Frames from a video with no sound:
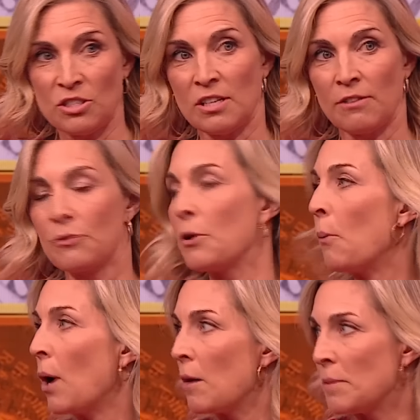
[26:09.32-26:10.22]
done through her
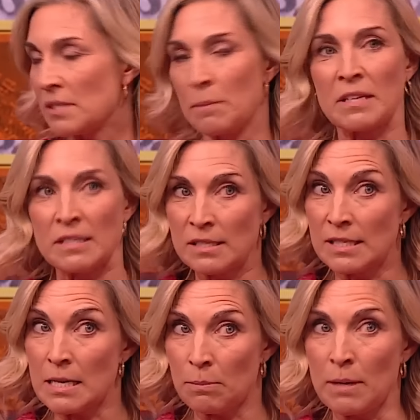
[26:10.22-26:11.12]
work, but something that's
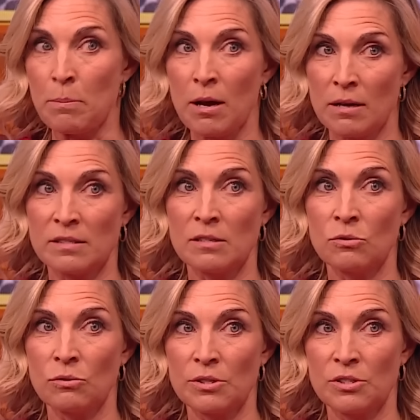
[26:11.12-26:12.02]
deeply
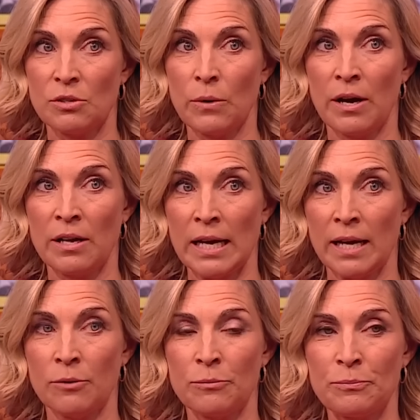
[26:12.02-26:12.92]
personal to her now.